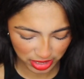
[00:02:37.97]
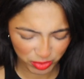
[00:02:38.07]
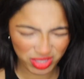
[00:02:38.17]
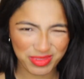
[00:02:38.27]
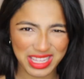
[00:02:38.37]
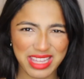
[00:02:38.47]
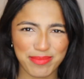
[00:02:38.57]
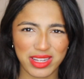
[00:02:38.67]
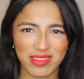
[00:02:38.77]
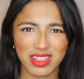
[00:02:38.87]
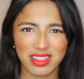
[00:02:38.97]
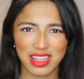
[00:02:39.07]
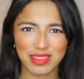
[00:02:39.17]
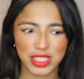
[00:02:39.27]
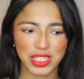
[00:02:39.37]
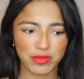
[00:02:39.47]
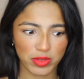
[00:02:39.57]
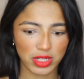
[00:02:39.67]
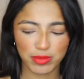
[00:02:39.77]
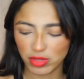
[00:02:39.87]
I didn't want them gaping or anything, especially if I'm
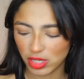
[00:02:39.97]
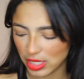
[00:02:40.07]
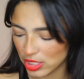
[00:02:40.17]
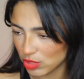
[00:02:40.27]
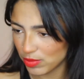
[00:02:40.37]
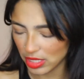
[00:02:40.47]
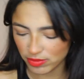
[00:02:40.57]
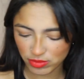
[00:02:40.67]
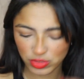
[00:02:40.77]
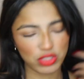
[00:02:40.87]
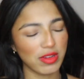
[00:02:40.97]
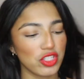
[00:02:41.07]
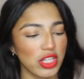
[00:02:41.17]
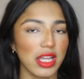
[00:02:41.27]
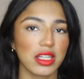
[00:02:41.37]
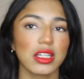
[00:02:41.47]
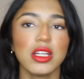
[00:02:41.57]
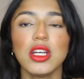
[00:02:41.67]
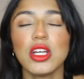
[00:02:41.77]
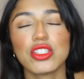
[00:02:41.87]
not wearing a bra. That would just be tragic.
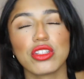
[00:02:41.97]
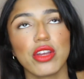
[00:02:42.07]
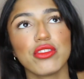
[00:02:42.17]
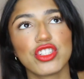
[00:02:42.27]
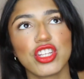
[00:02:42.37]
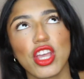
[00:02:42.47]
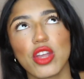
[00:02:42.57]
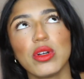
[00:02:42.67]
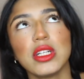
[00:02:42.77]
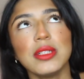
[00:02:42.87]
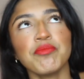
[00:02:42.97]
So those two.